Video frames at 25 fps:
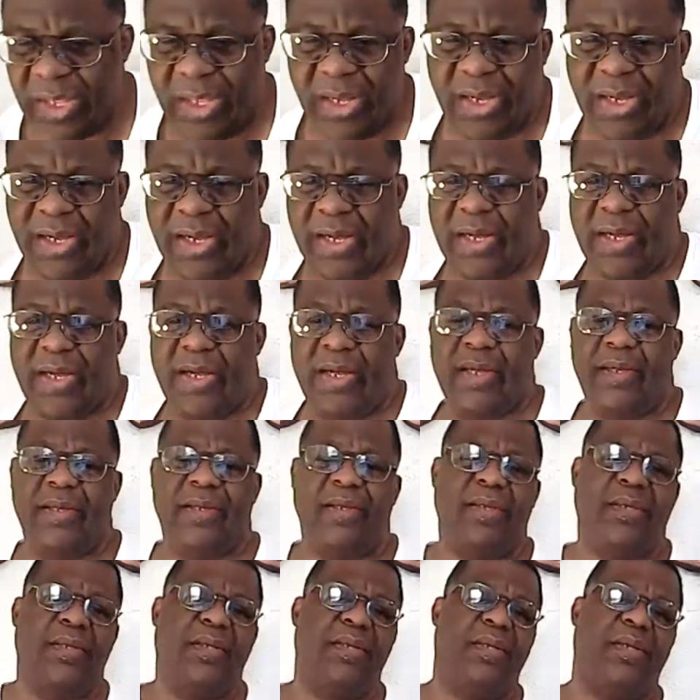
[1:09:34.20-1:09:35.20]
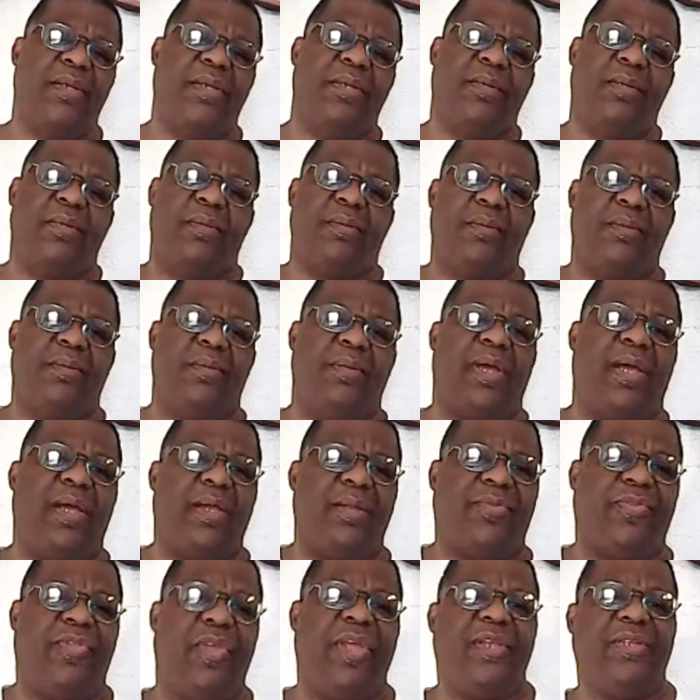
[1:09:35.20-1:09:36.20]
uh,
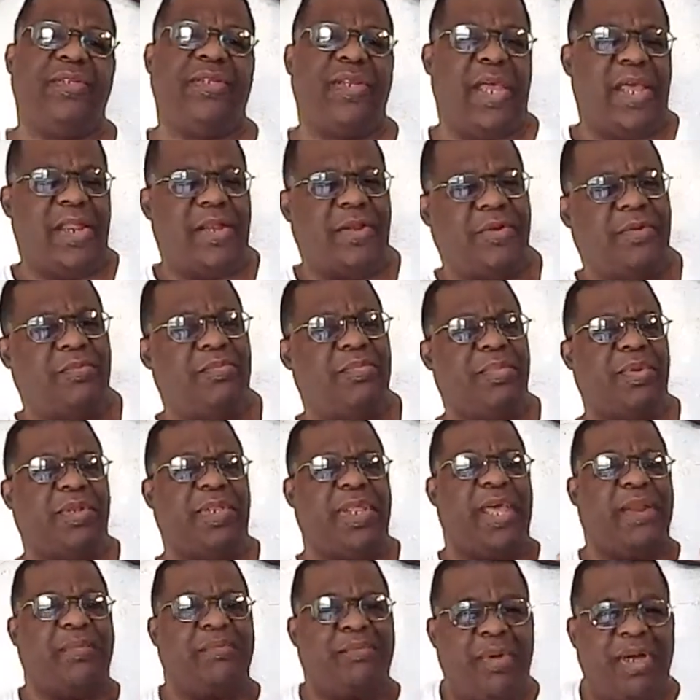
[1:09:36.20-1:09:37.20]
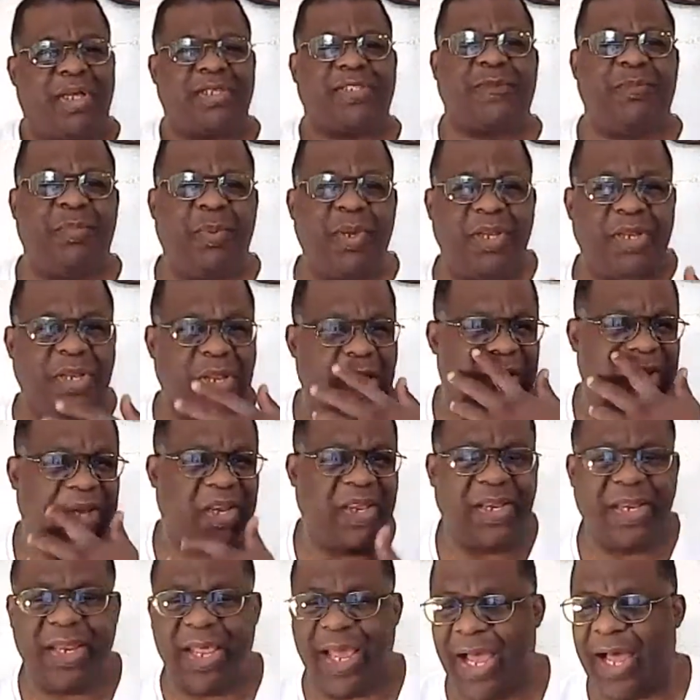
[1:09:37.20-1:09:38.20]
things that must be done
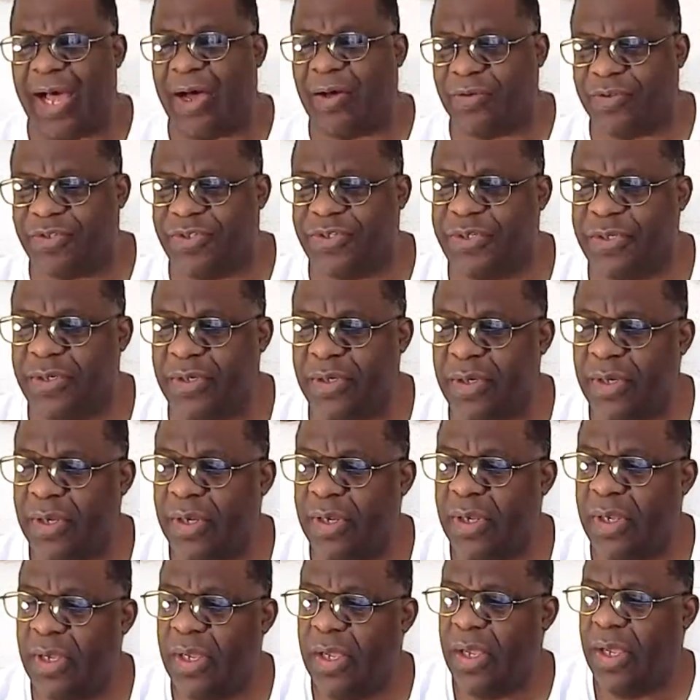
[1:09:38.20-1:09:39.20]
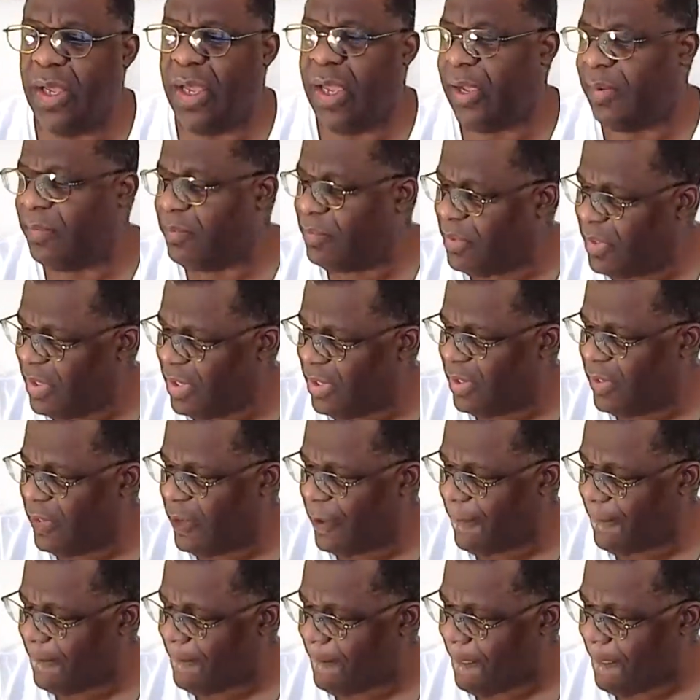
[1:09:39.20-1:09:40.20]
in the house. And me,